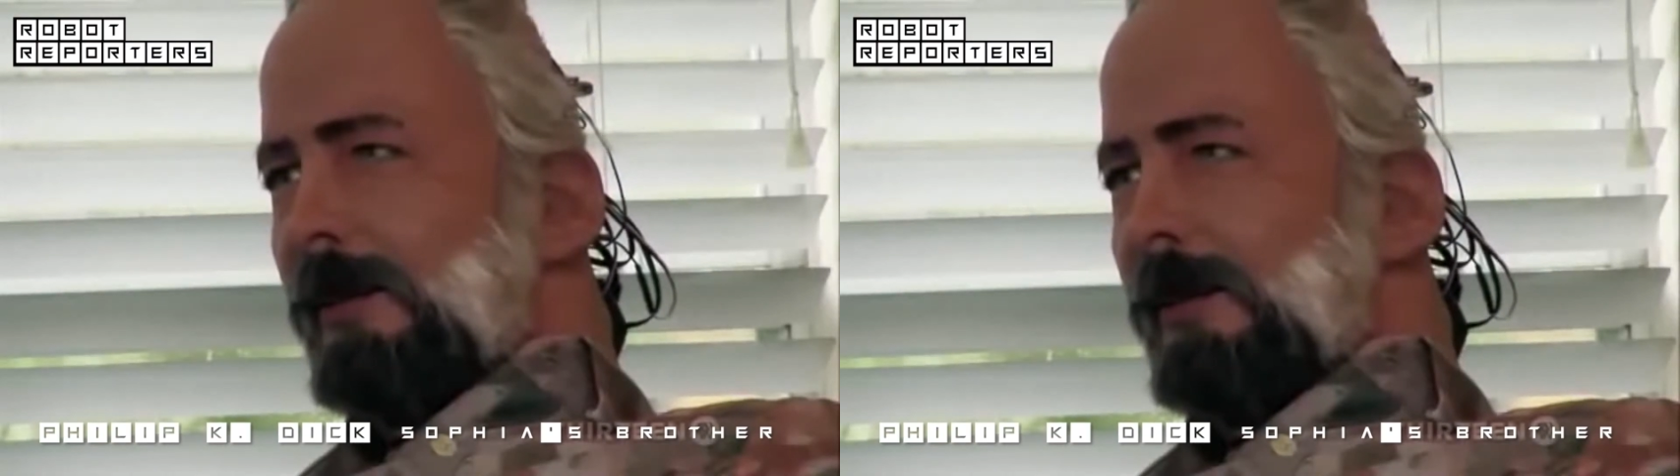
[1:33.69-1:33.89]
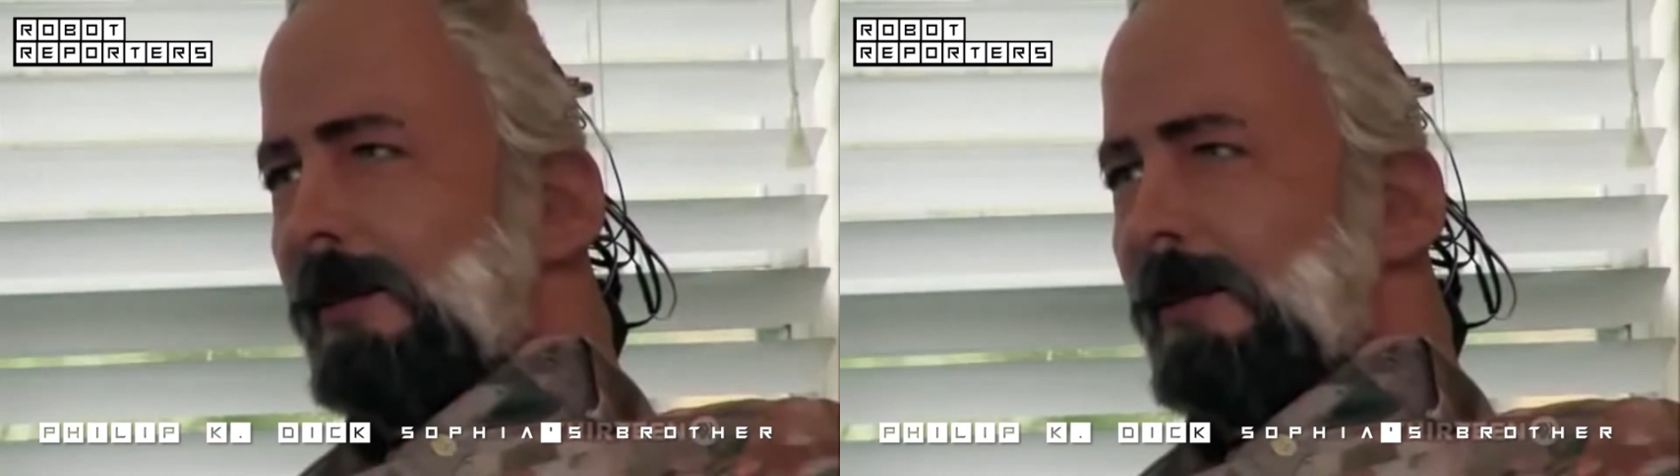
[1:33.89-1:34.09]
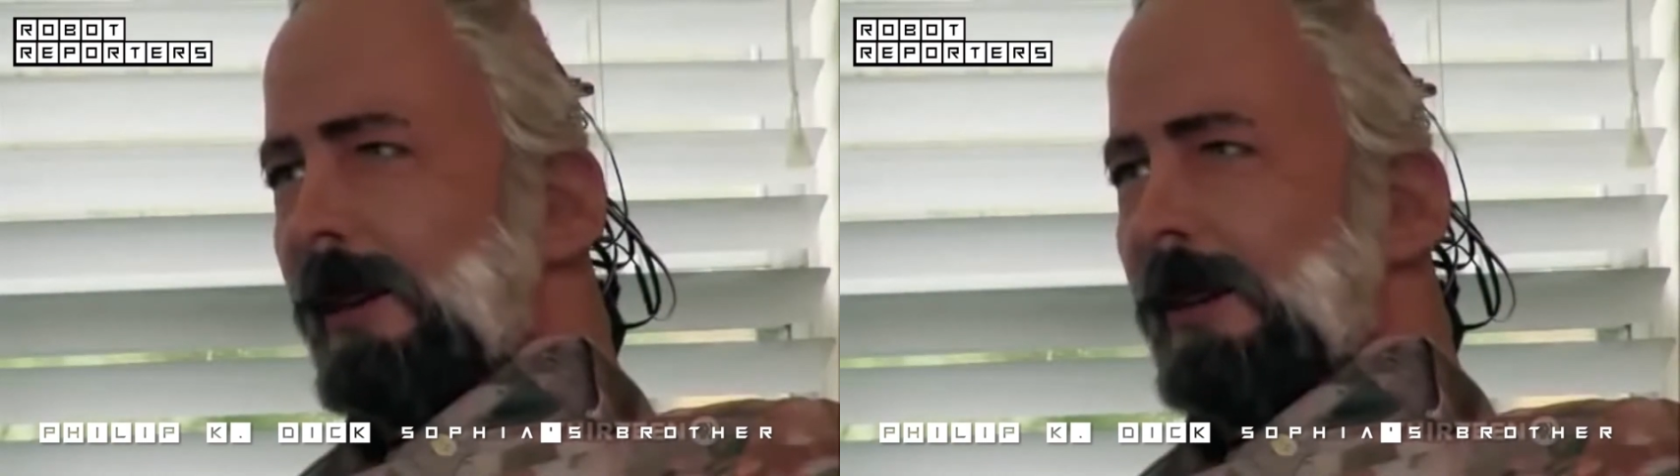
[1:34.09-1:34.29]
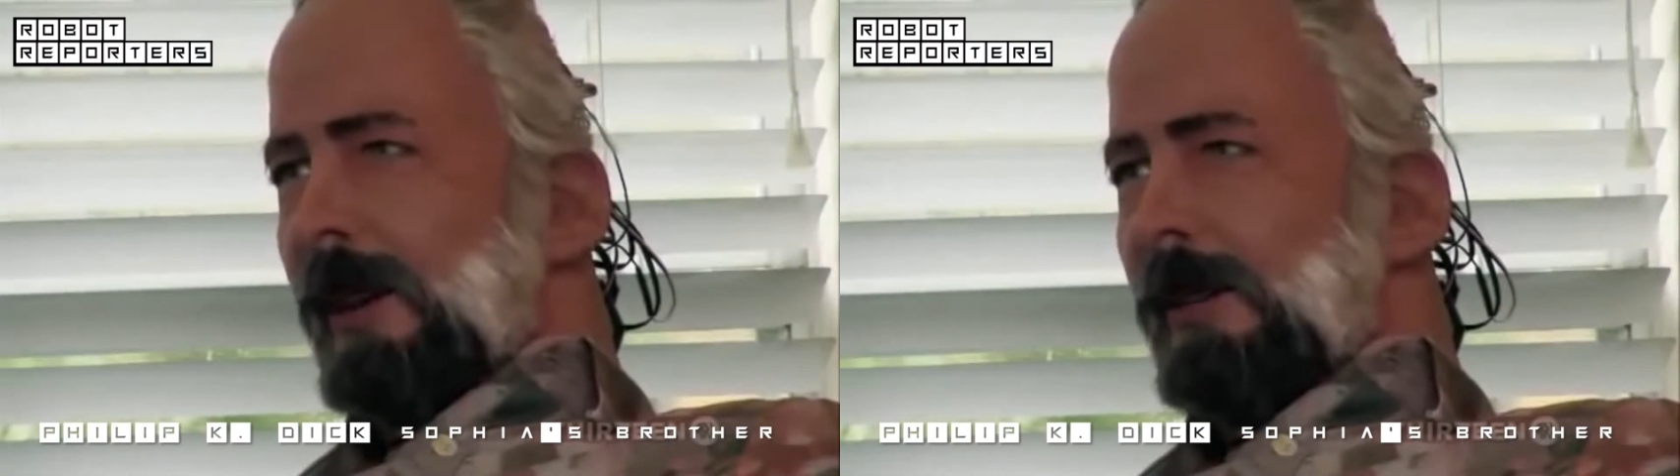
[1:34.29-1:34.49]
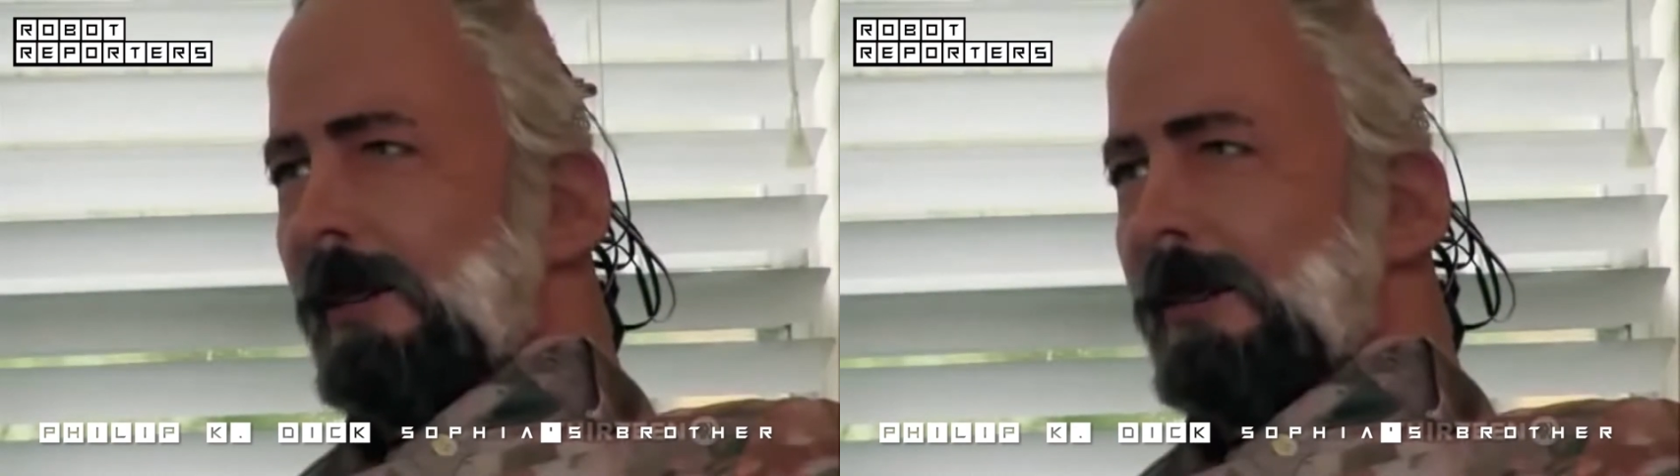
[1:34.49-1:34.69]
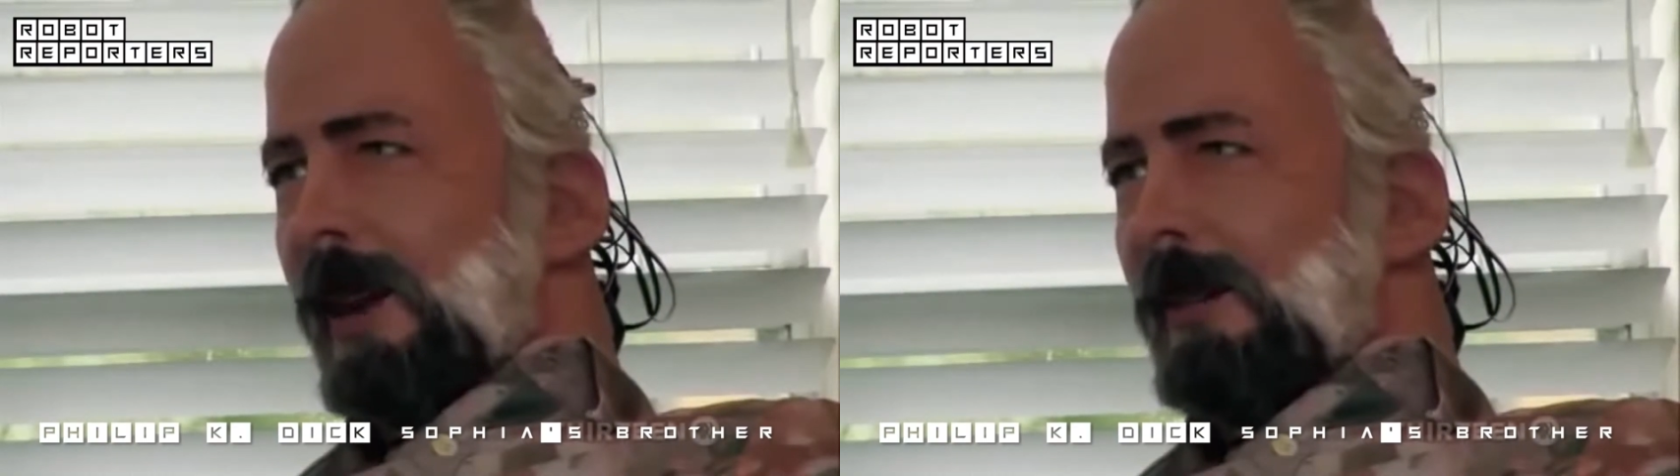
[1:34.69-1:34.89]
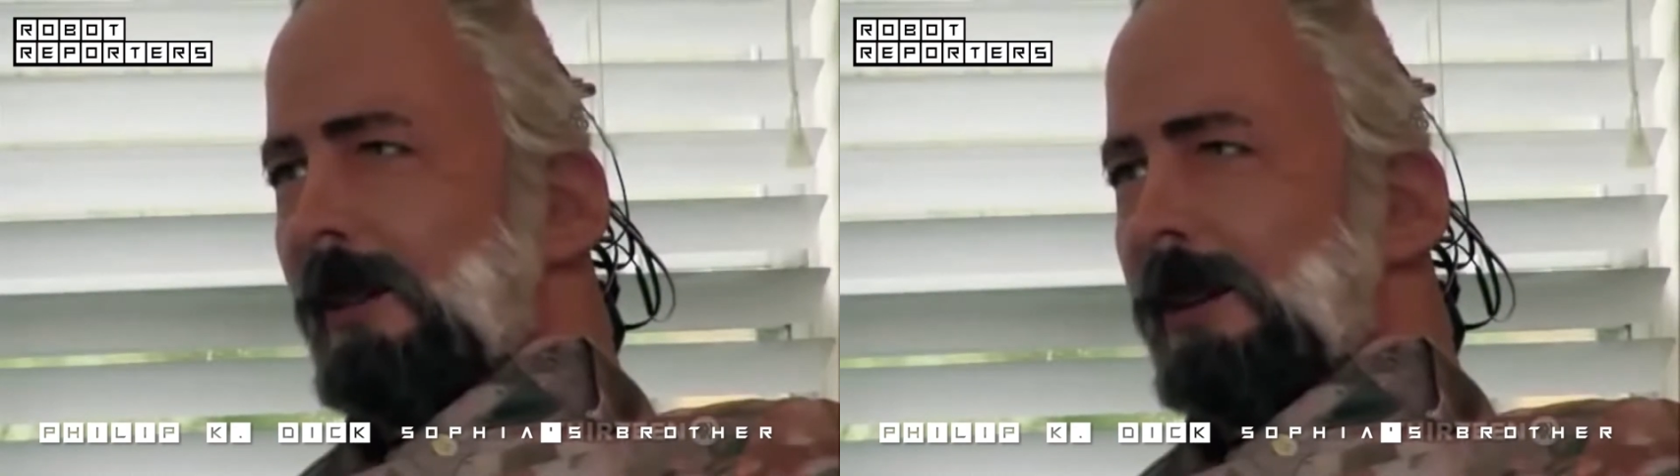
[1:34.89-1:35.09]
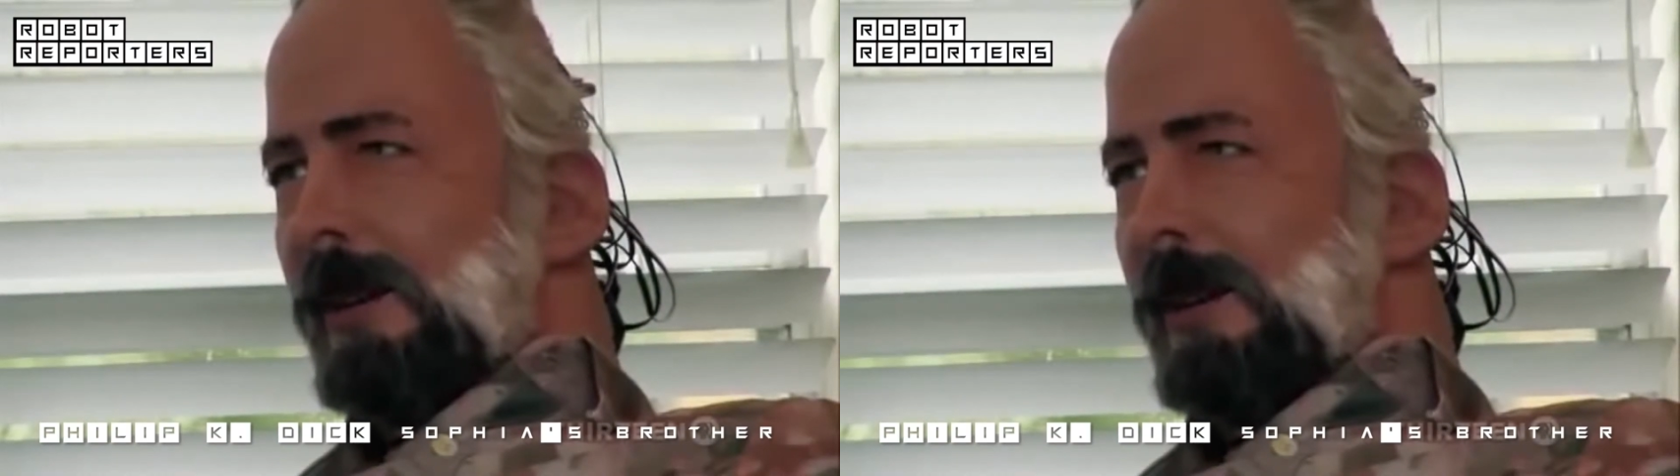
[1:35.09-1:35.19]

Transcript: where I can watch you